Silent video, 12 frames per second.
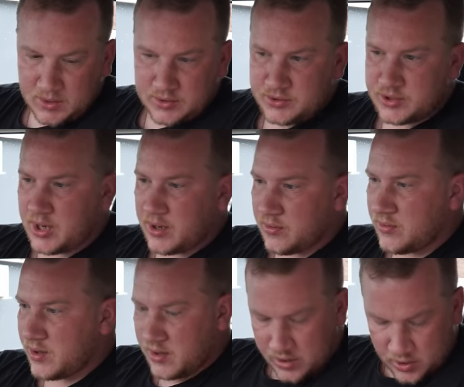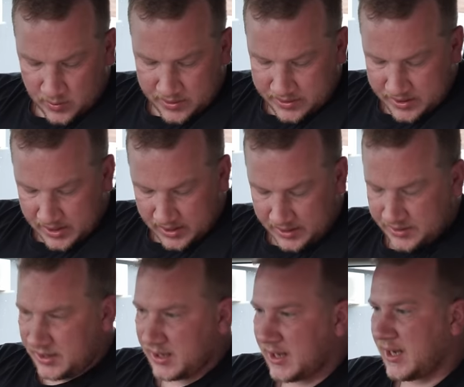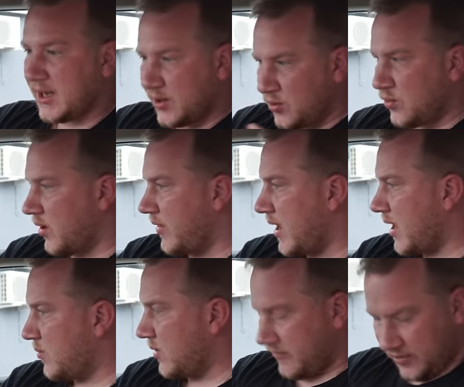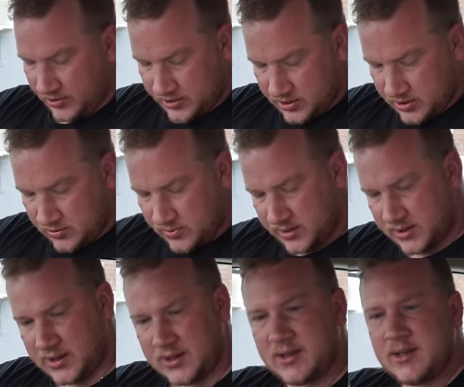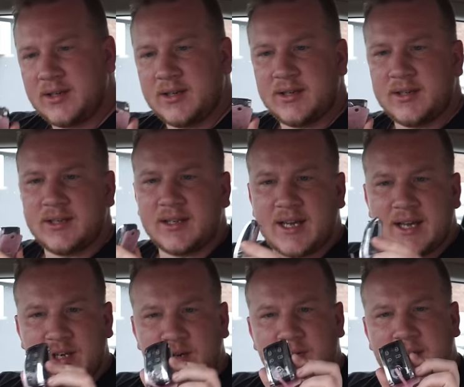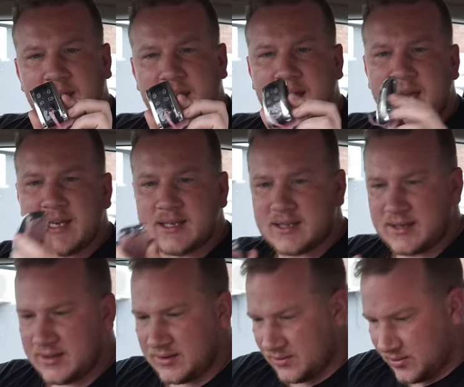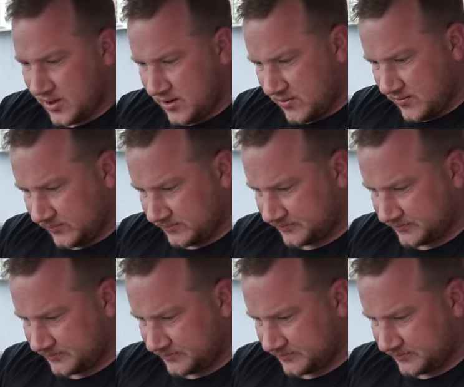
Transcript: So the one thing I think in all of that we forgot to do was to get a new key case. Although,